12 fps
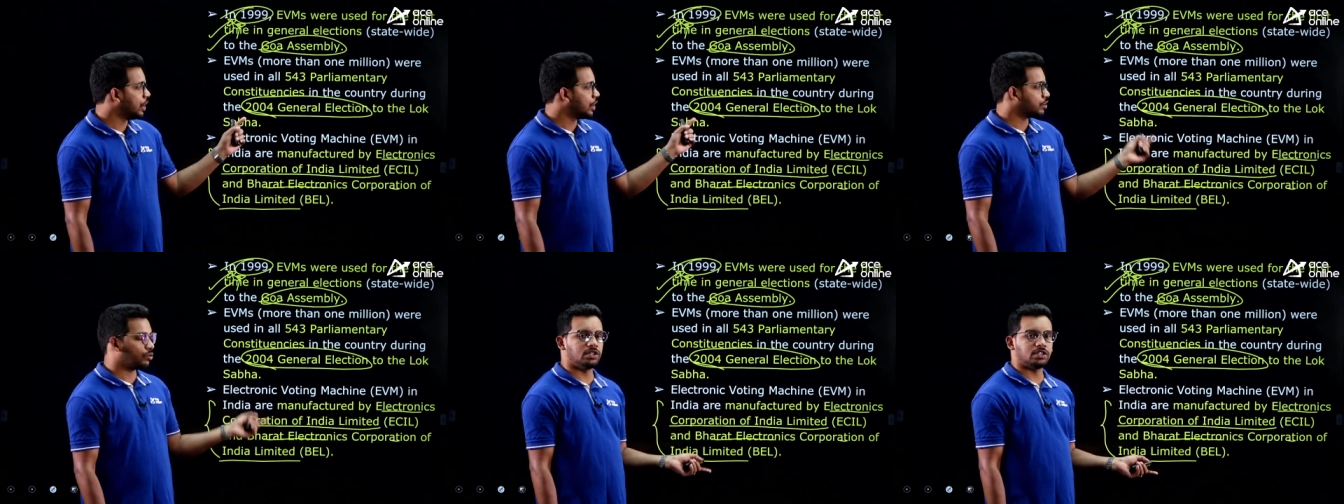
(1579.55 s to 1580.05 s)

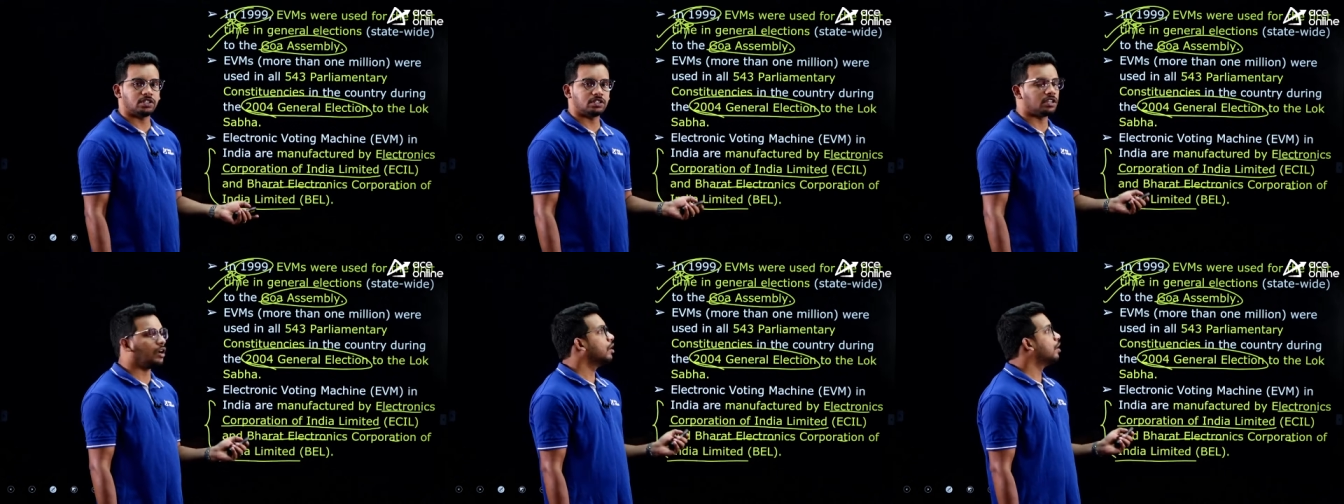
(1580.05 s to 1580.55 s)
So, this is
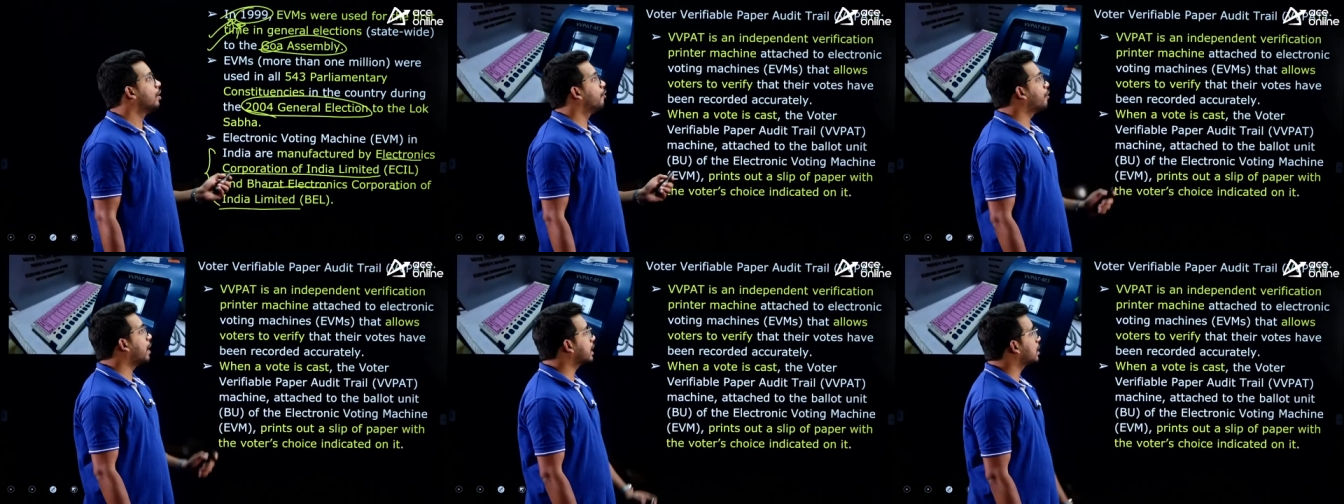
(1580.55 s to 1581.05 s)
the
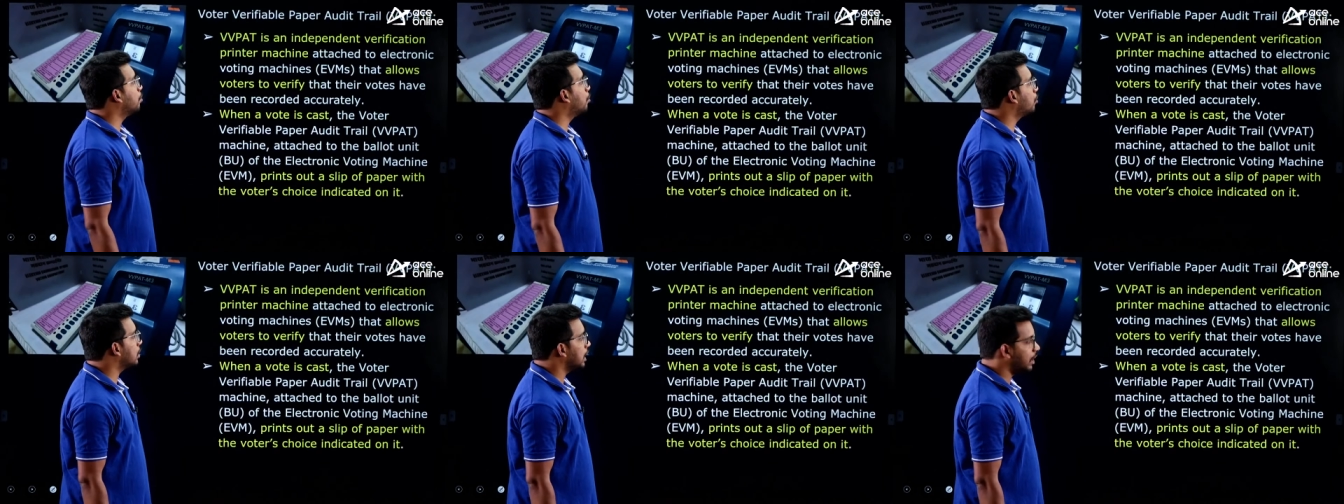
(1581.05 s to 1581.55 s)
fact
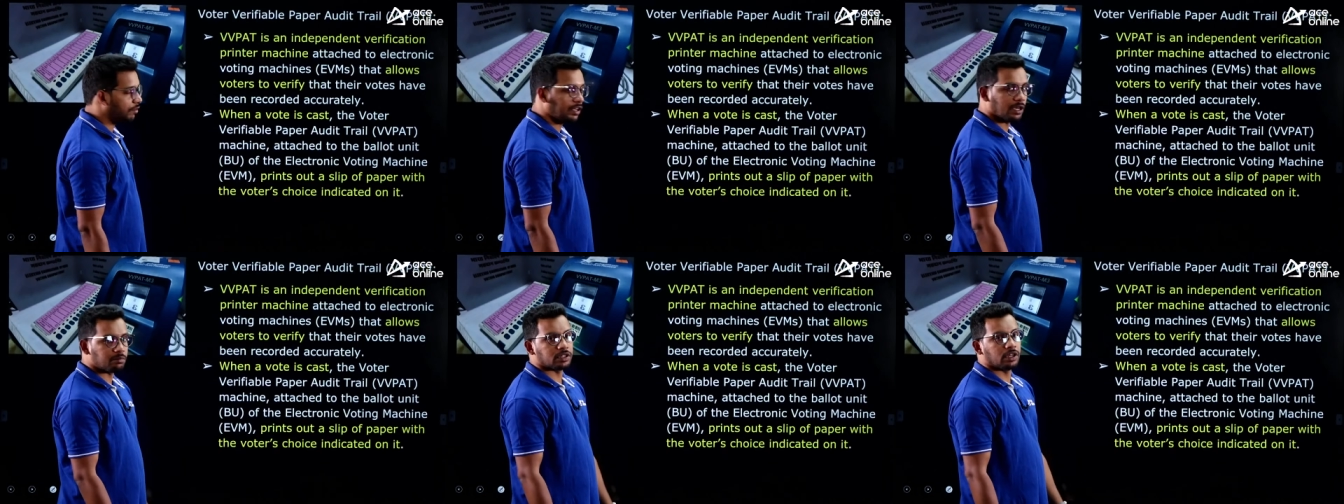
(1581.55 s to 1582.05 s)
about
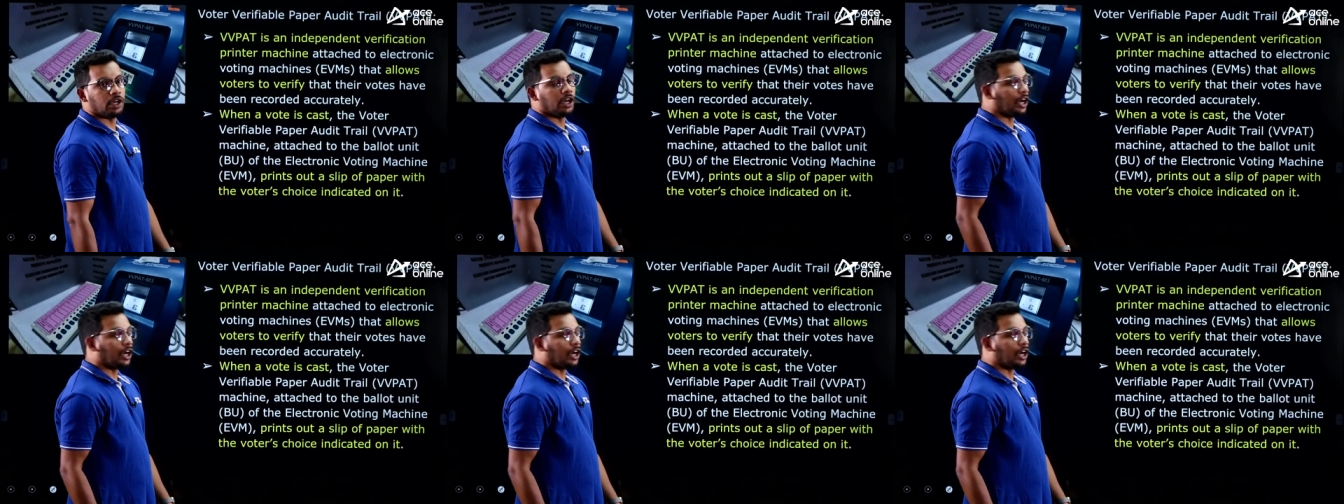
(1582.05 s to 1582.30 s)
EVMs.